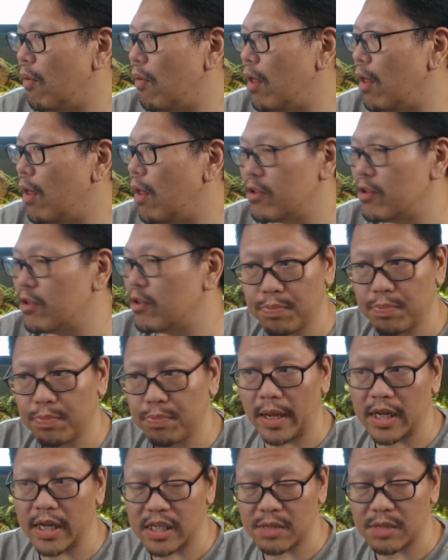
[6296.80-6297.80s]

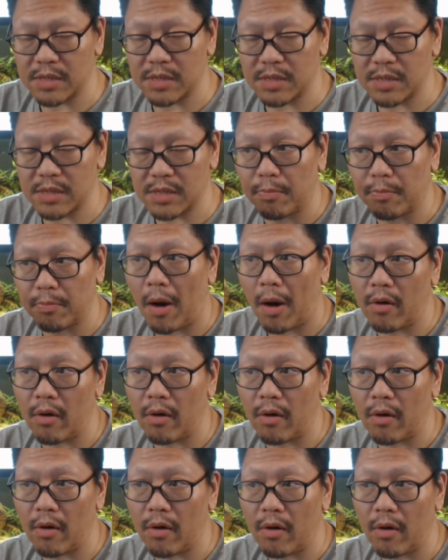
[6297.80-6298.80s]
the PAR
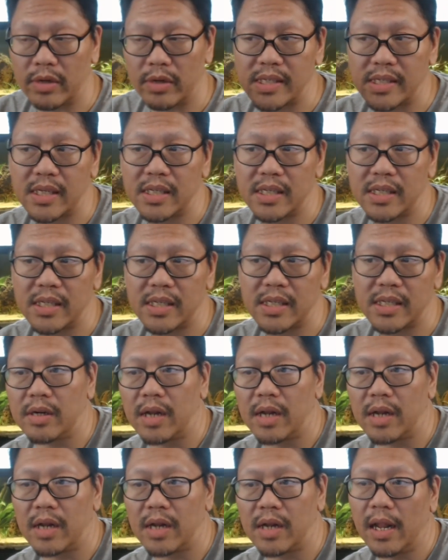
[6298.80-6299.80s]
rating and what's considered
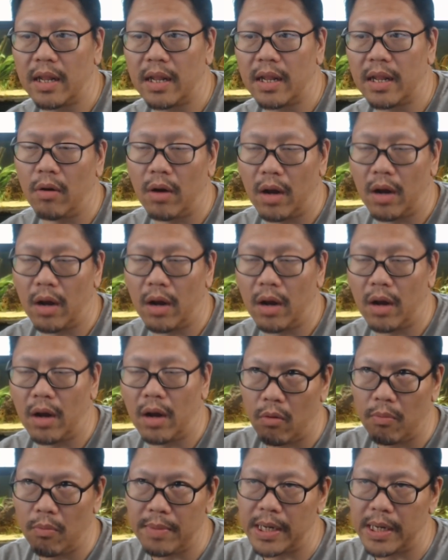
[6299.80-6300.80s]
high, low, a
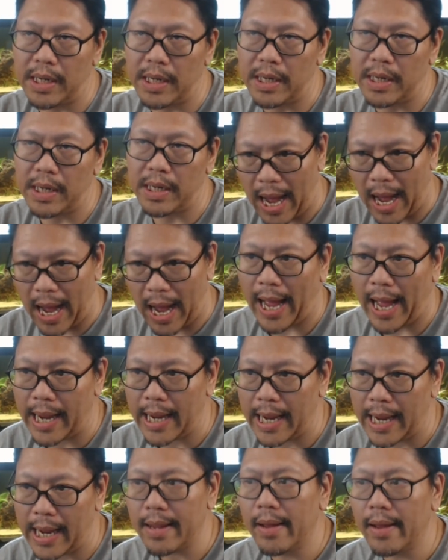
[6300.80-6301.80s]
low, medium,
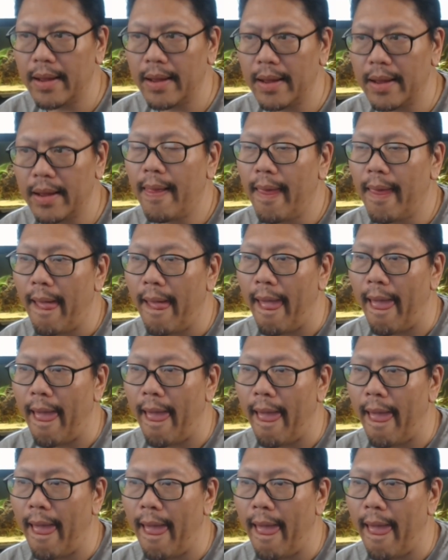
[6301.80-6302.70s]
high. And